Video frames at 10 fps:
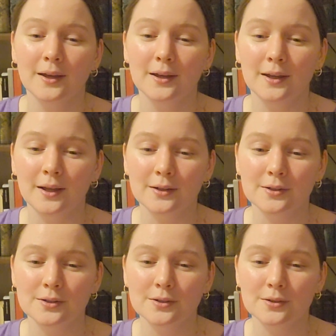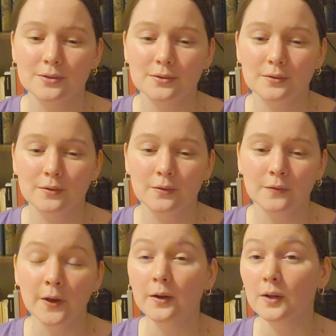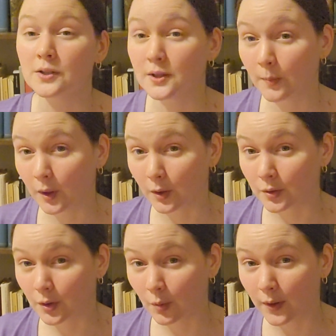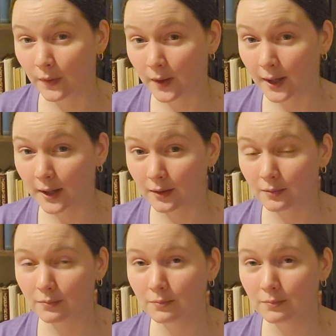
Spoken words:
it's very similar to the one that I